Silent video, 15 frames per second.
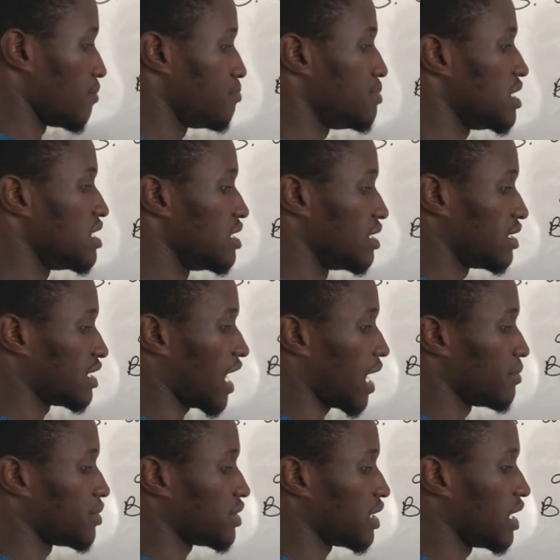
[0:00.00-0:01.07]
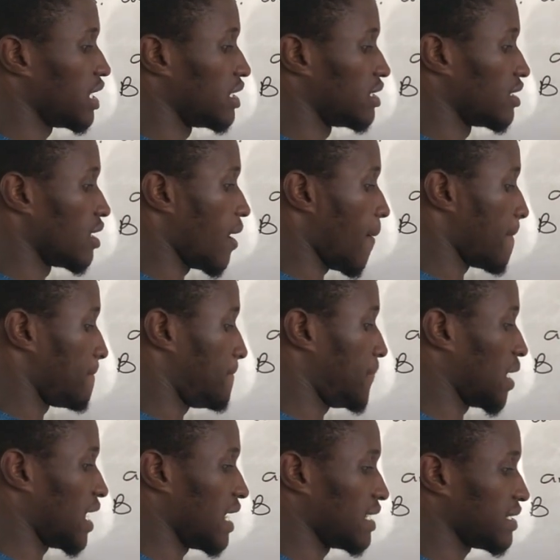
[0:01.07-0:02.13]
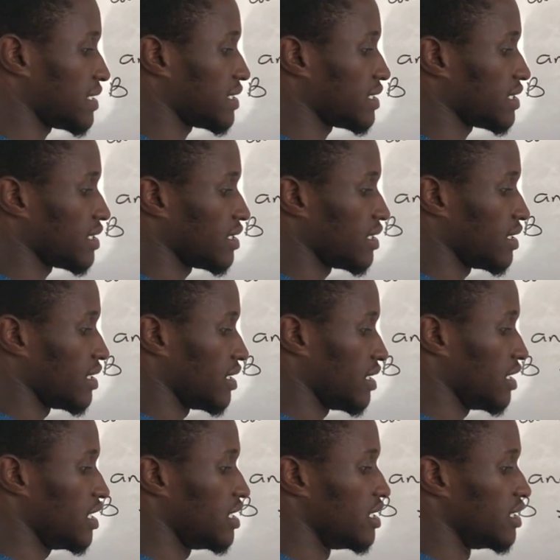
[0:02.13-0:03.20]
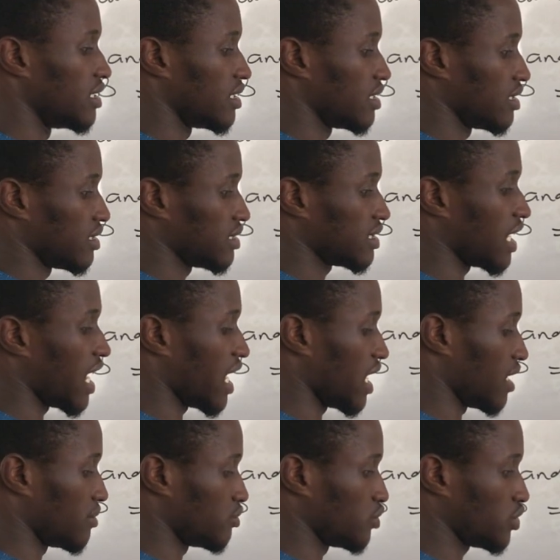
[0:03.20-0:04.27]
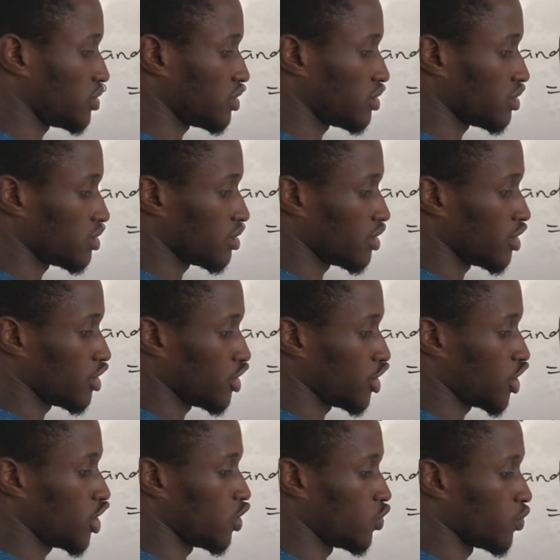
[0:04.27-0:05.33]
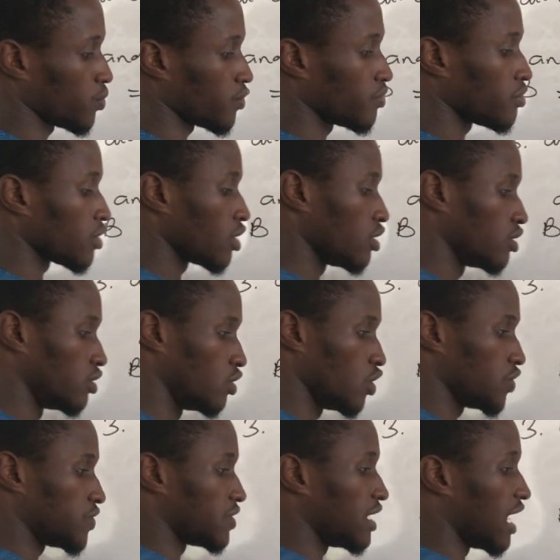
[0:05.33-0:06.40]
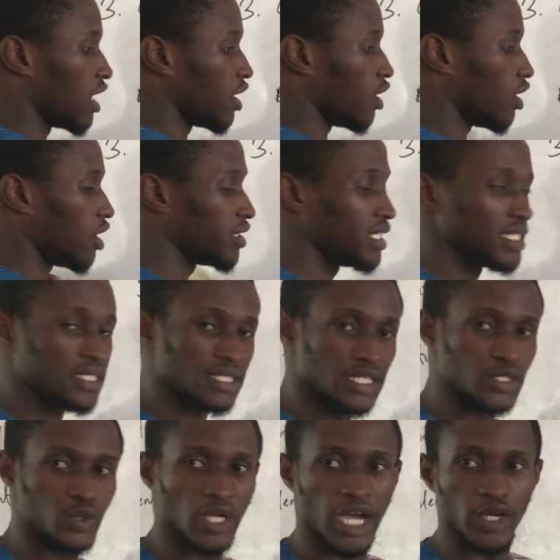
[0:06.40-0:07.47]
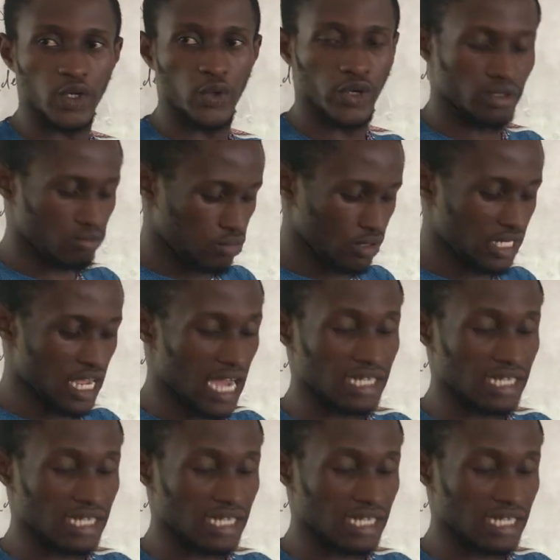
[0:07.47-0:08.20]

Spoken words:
B times N plus E times Q. Note that all these things we are doing, both the